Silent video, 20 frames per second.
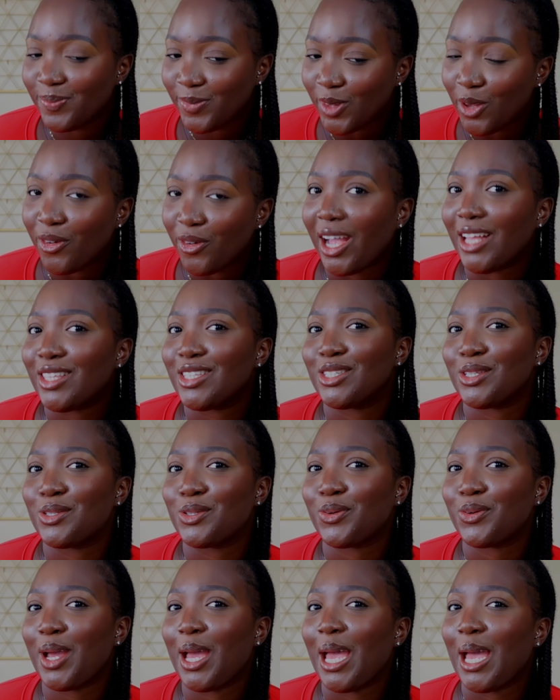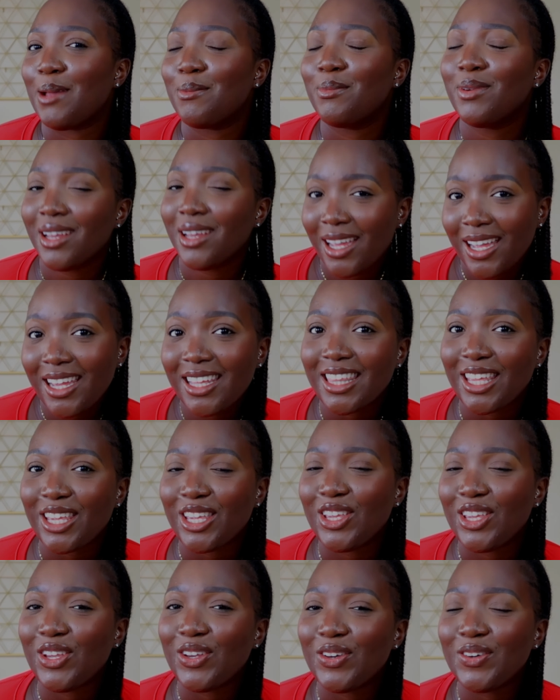don't forget to subscribe
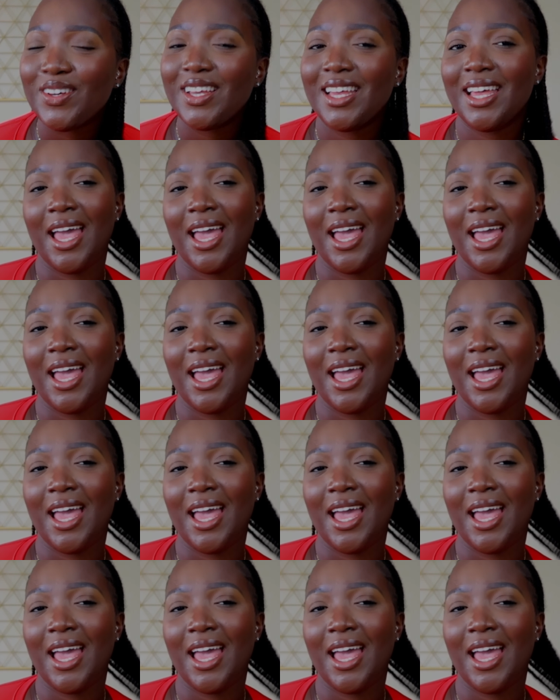thank you